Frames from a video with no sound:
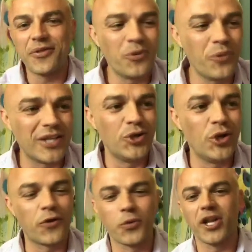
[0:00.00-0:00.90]
thing we can do
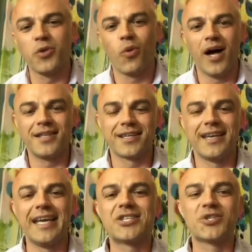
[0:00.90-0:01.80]
if we really want to
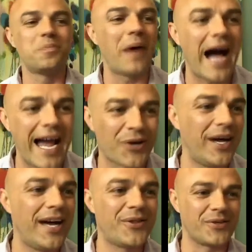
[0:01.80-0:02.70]
inspire
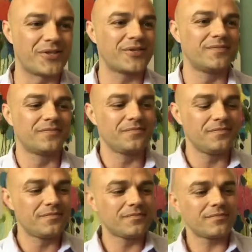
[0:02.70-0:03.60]
others.
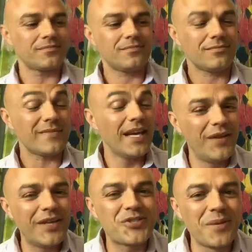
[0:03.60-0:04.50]
And
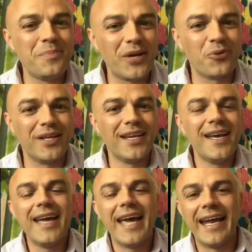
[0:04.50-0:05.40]
this is the big one.
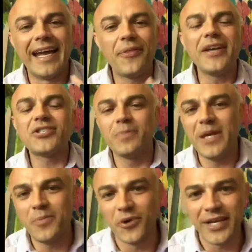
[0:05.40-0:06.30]
And I think some
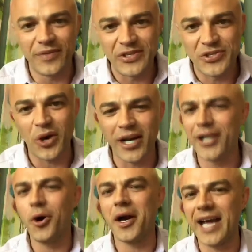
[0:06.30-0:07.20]
people get this wrong. I
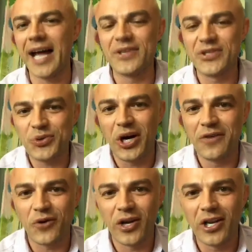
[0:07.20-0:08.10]
know I got this
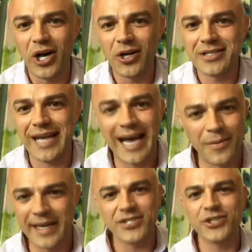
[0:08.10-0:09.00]
wrong for a long
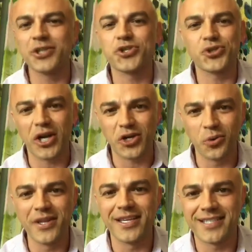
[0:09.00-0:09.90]
time and I still struggle
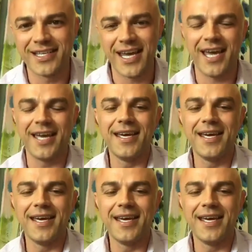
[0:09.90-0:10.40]
with it today